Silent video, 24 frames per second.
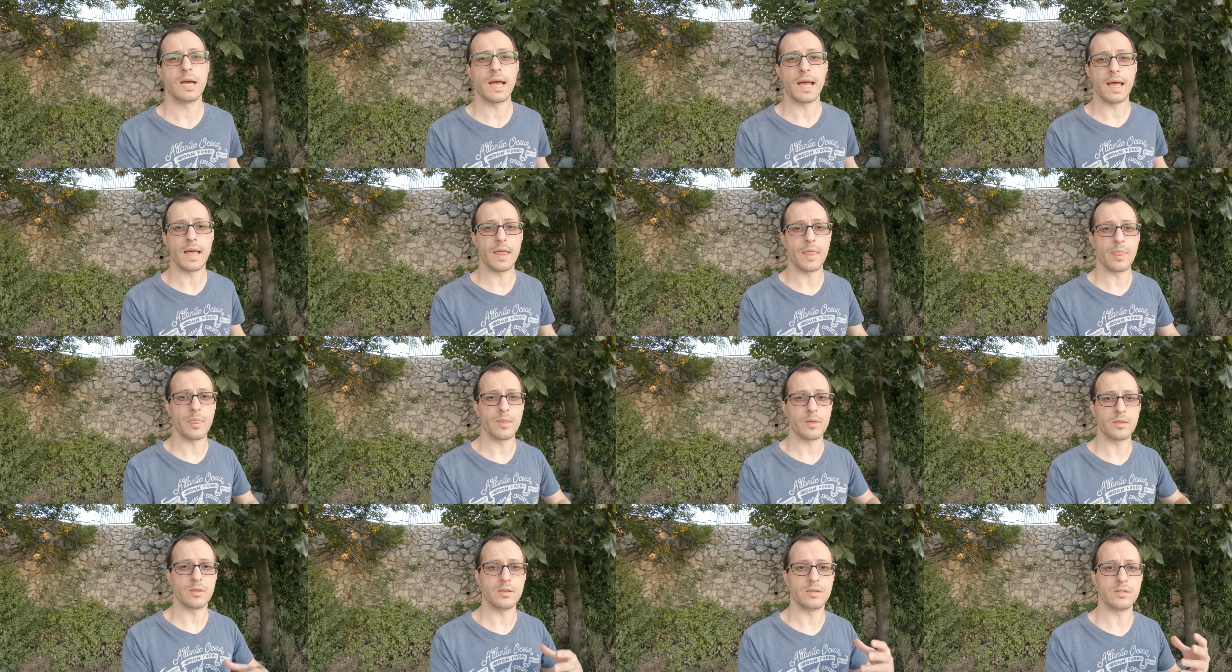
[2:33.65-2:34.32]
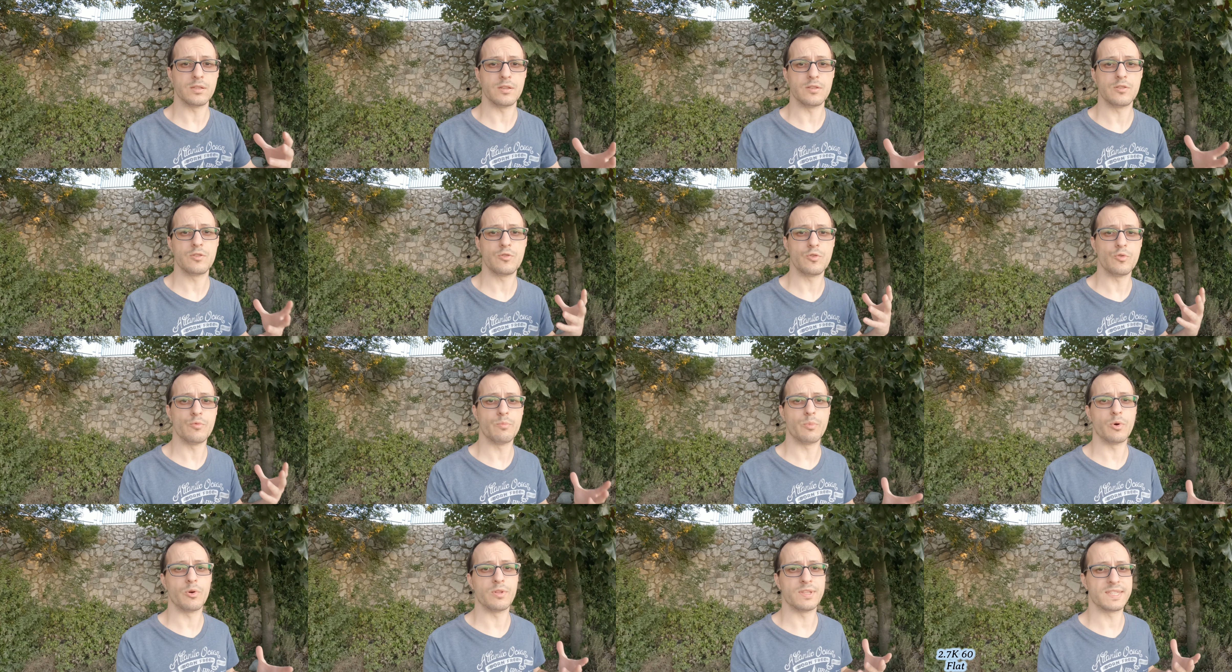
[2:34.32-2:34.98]
And this is
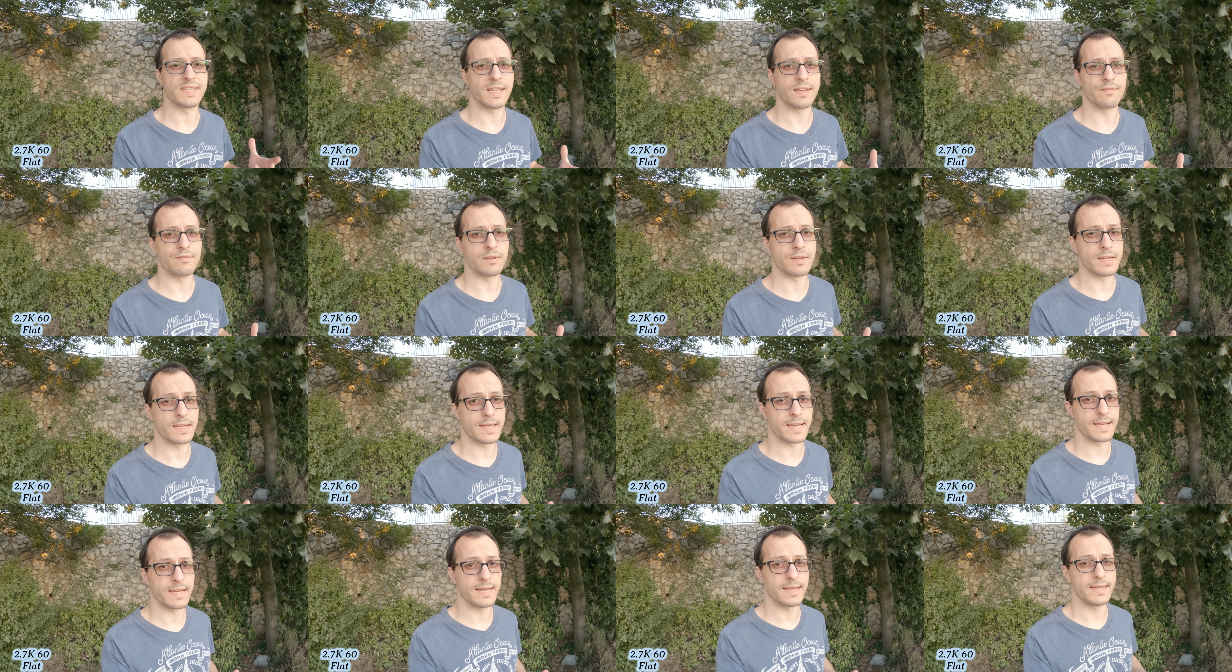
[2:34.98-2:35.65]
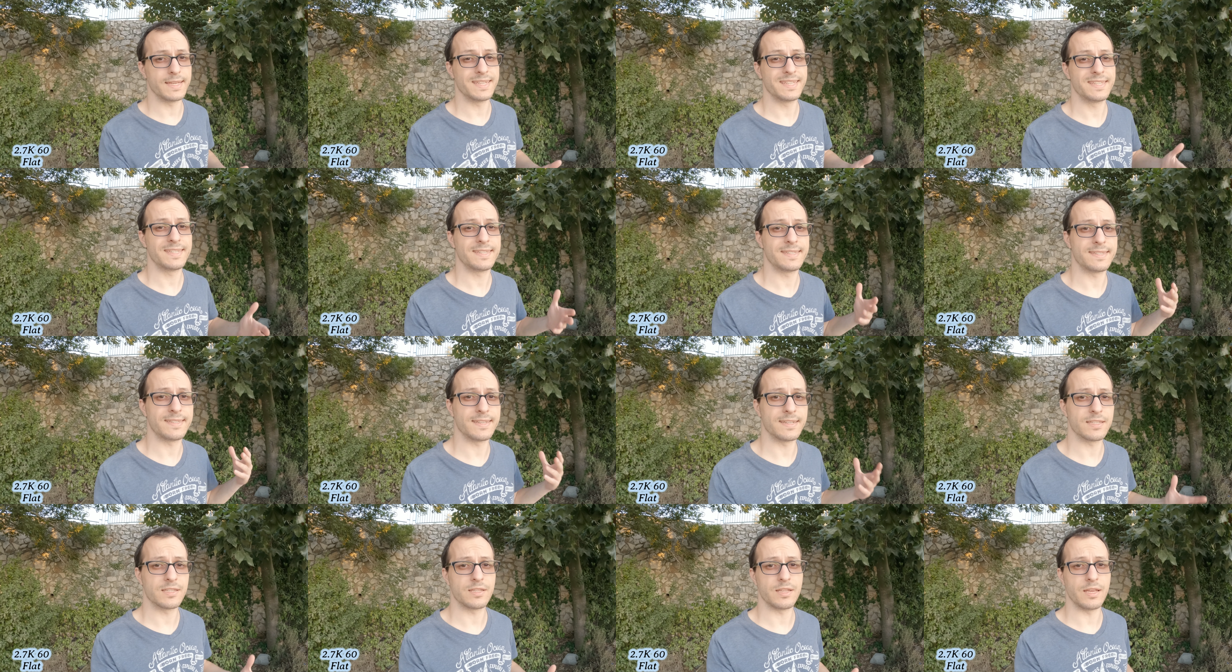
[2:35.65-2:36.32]
2.7K
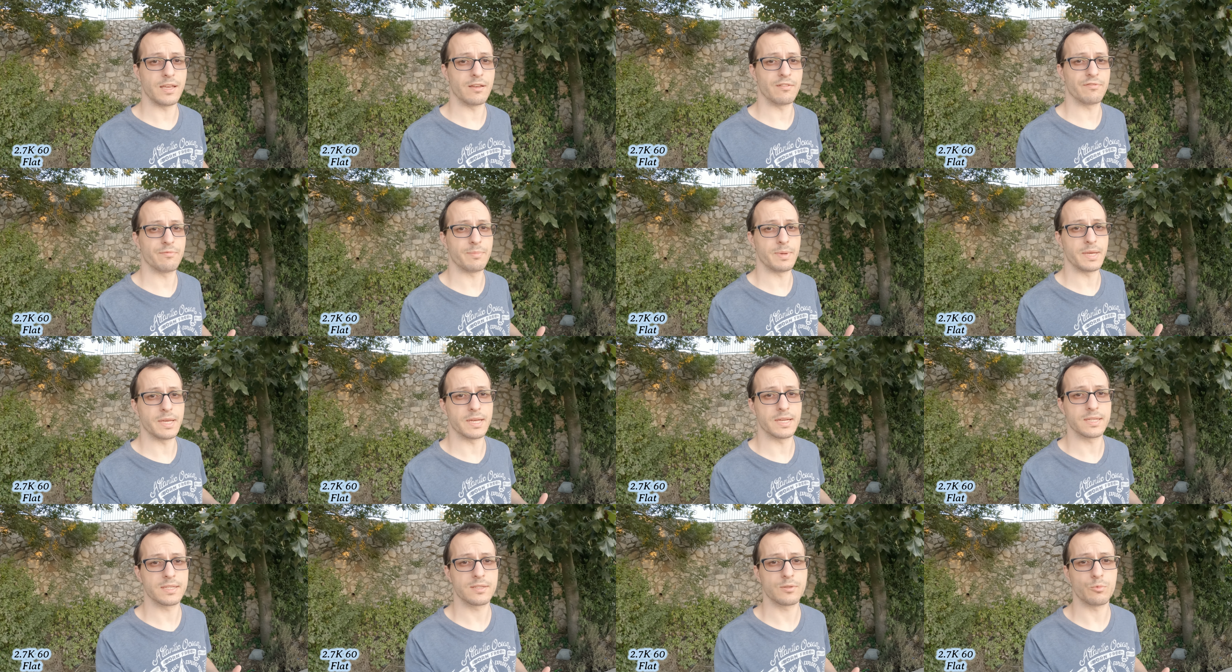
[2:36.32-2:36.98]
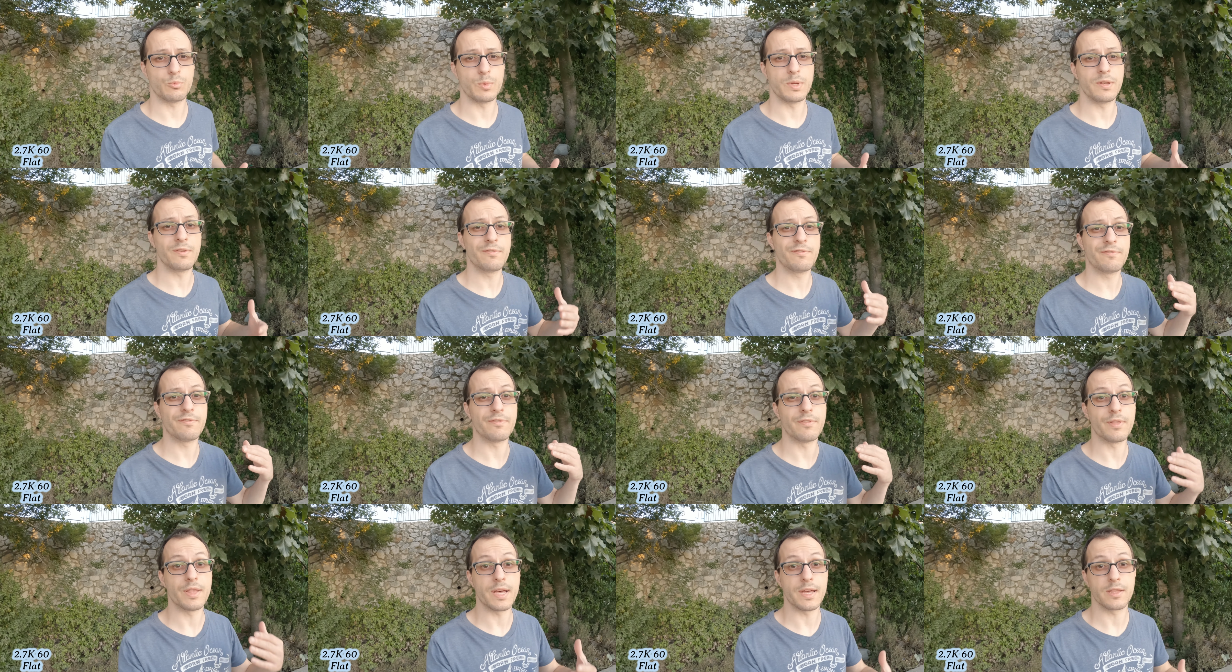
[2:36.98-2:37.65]
60 FPS with
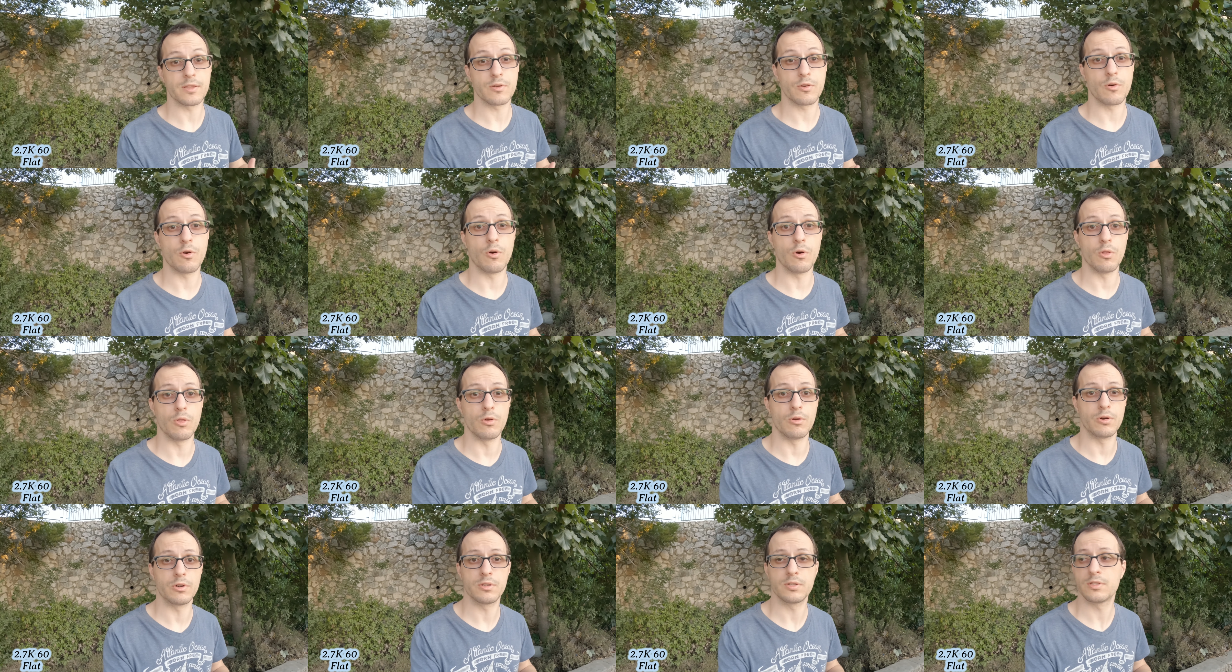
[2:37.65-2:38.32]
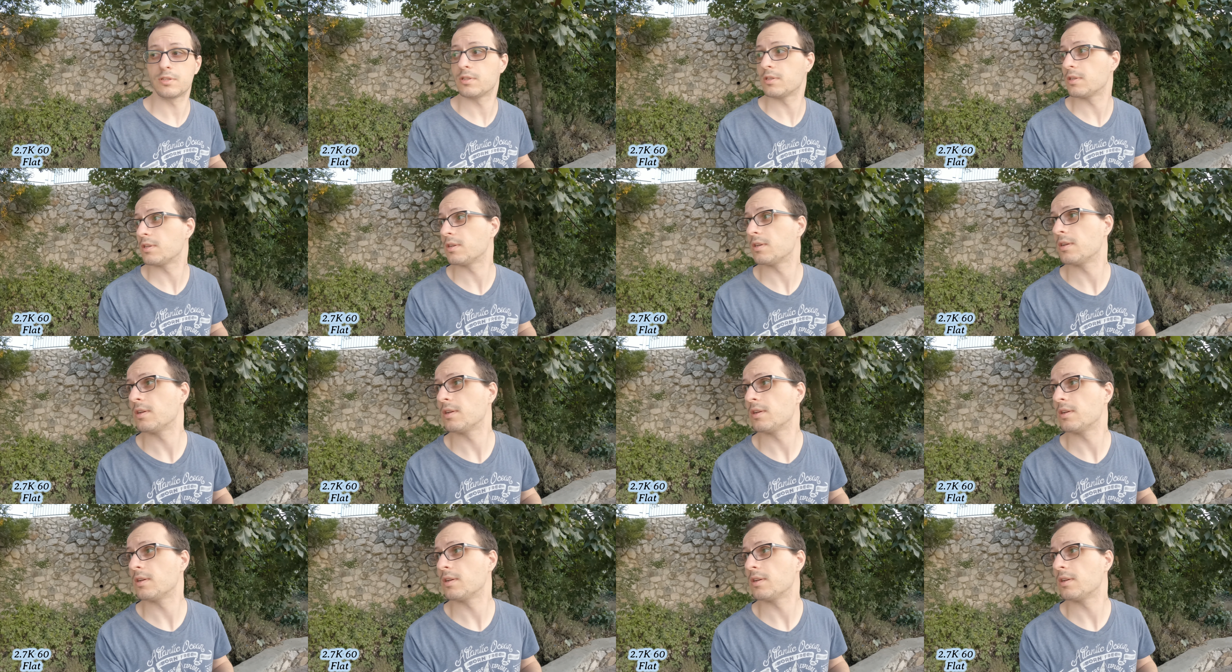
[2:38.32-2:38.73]
flat colors.